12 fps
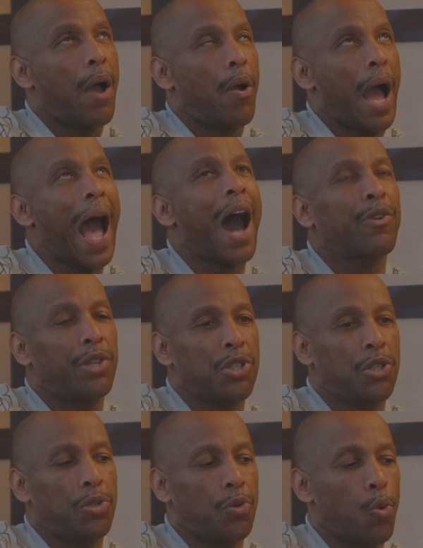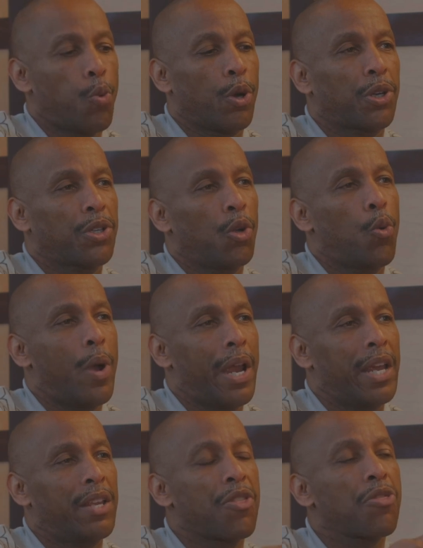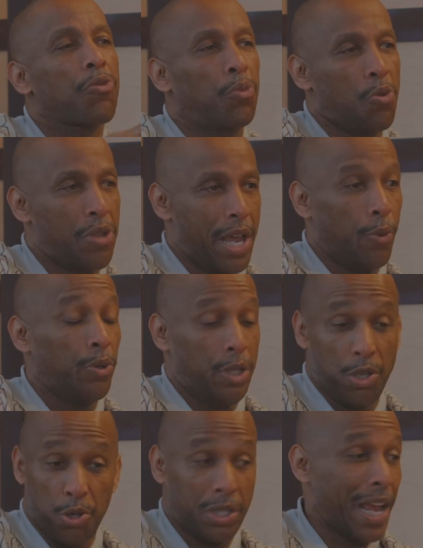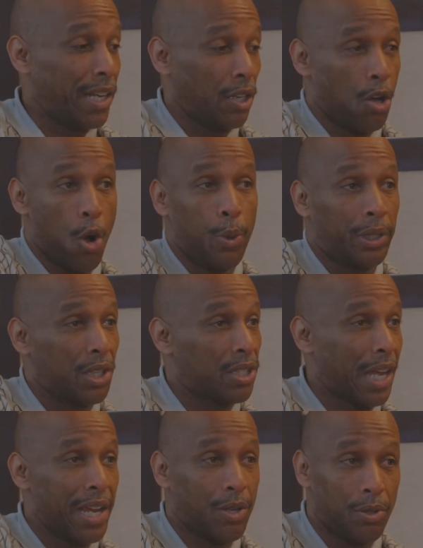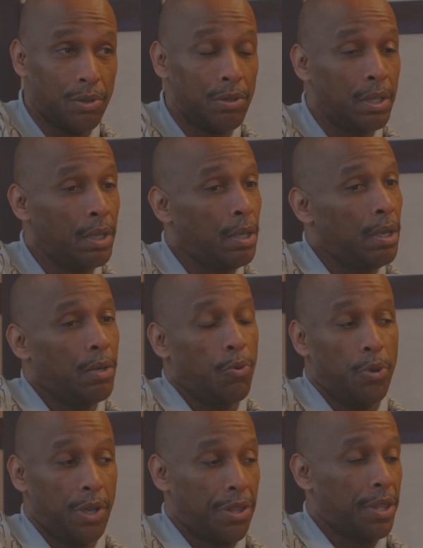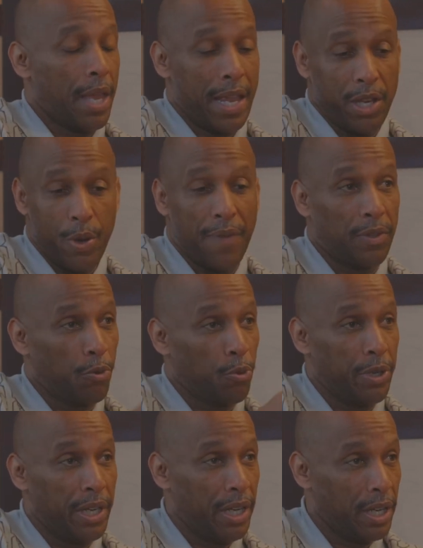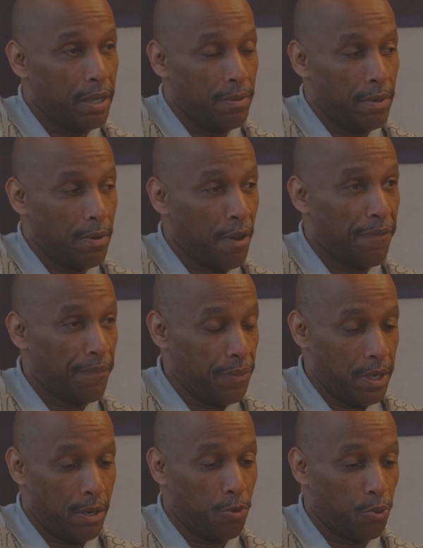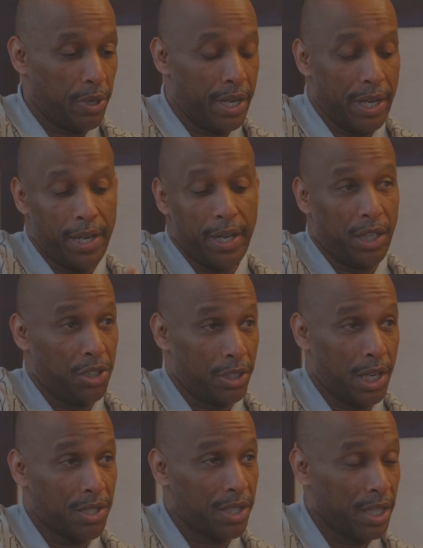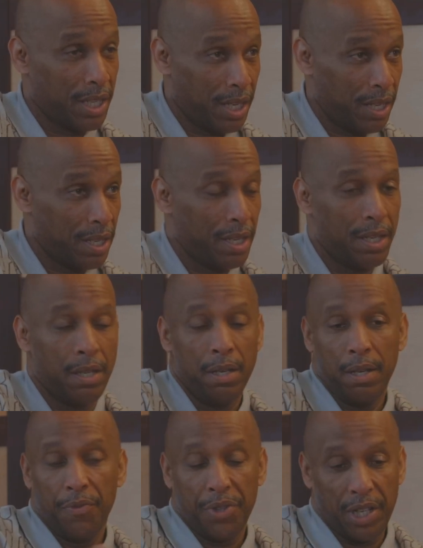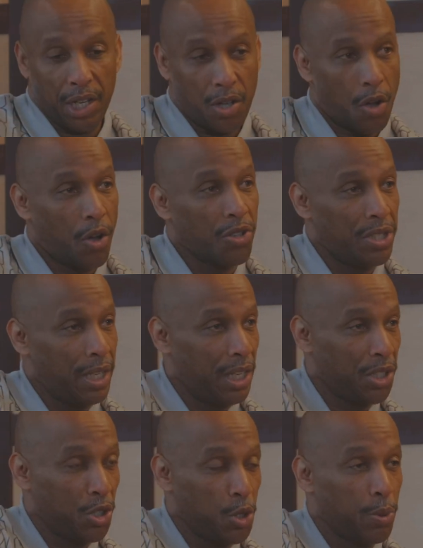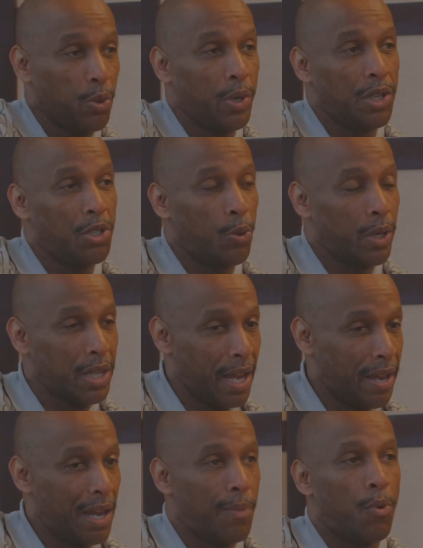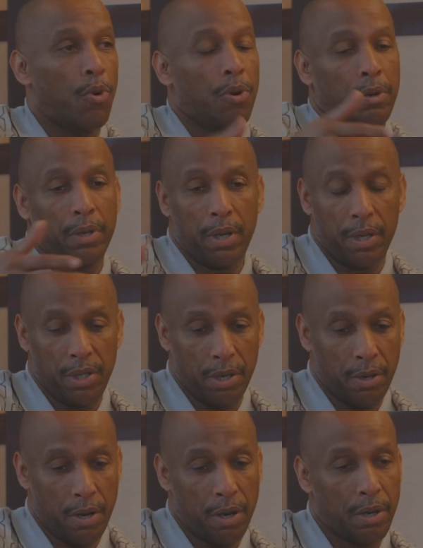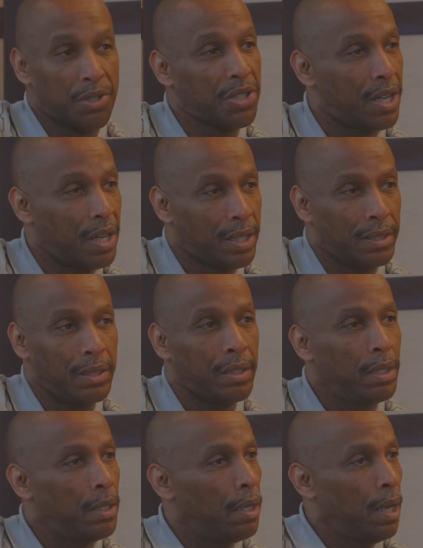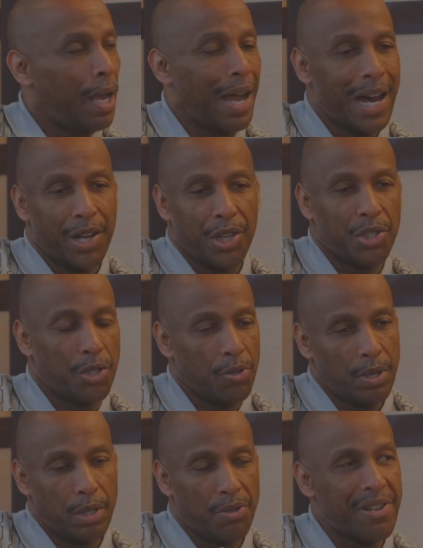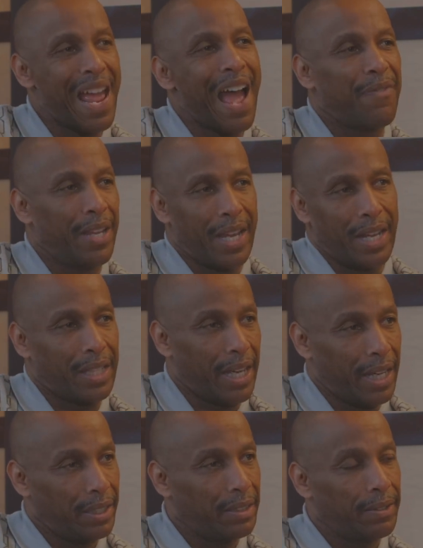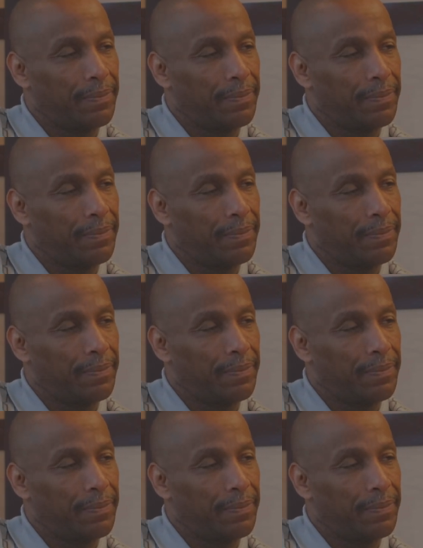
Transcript: How did you work your way through that? You just had to go with the cycle with, hey, you have to readjust the kid. Did it cause any issues between you and Cam or, you know, her son? How did you navigate that?